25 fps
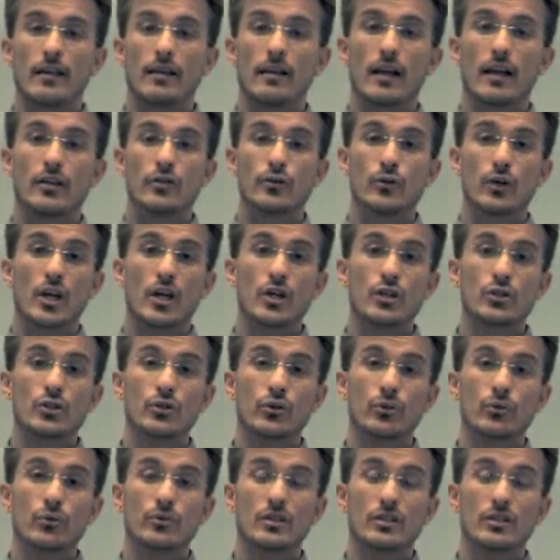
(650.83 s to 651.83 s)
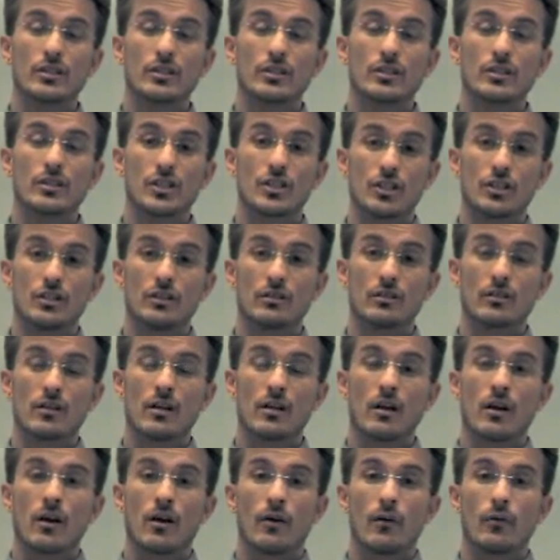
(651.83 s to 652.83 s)
educational decision
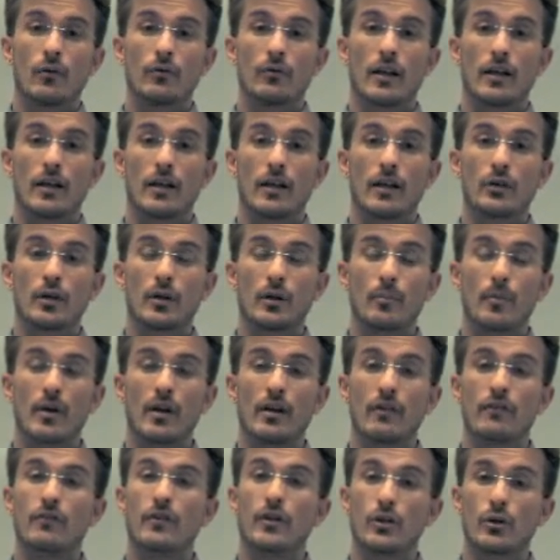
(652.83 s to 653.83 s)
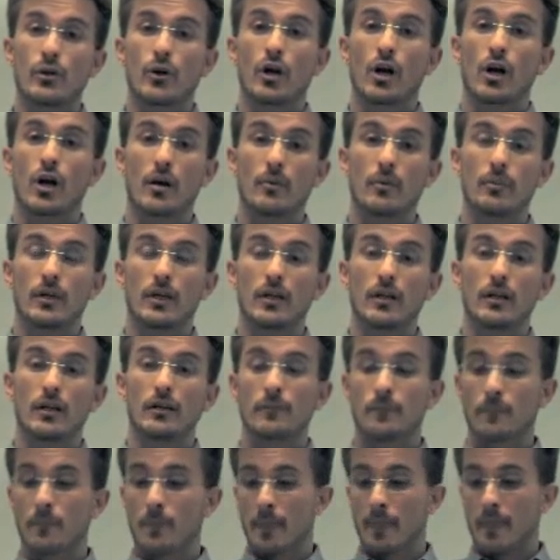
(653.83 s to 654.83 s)
that's going to benefit your company.
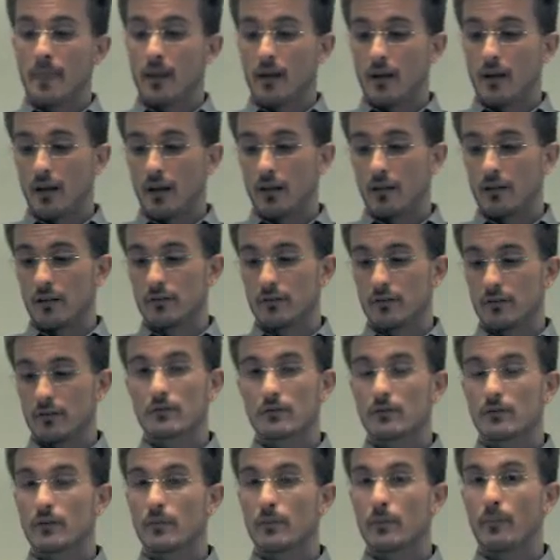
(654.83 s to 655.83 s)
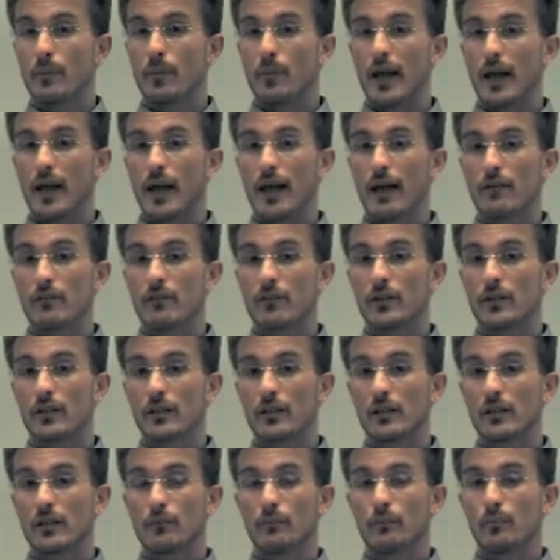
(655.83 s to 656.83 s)
And by having
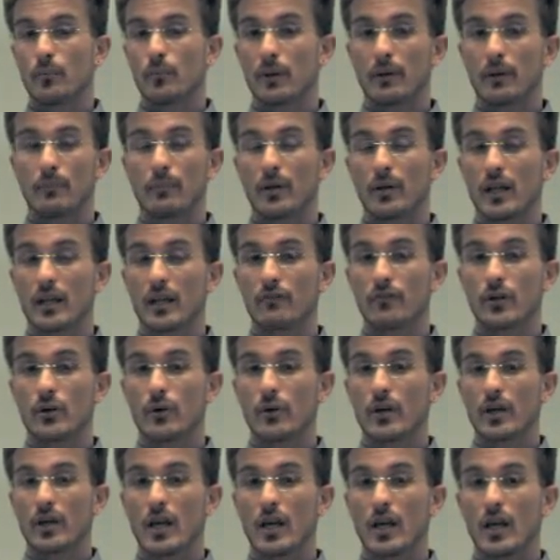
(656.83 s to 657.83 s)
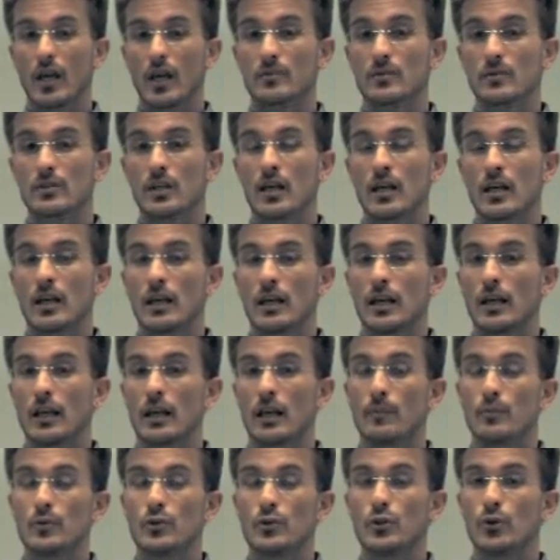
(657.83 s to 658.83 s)
playing video games, it
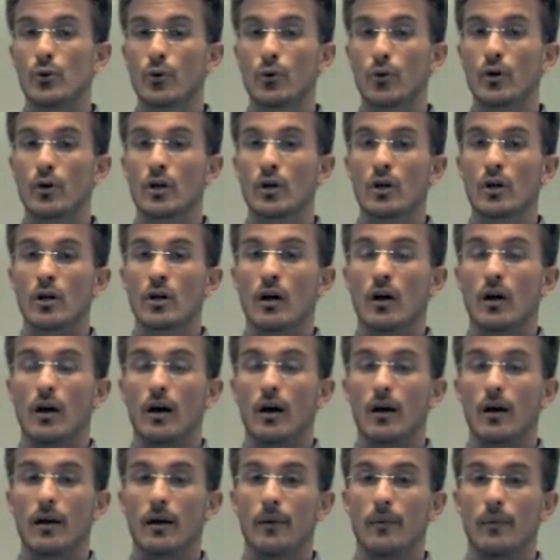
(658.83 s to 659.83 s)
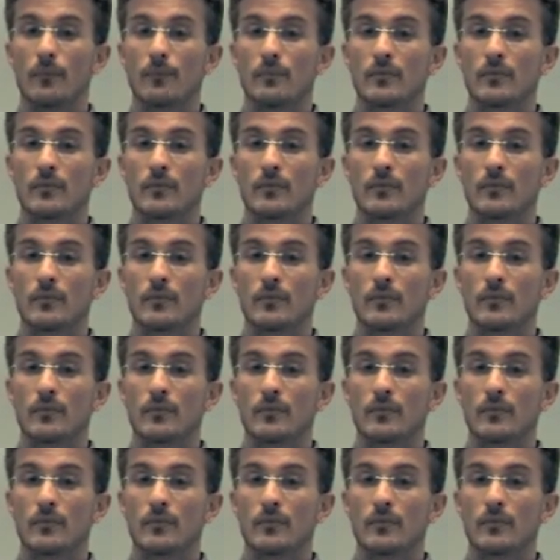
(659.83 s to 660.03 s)
keeps your um,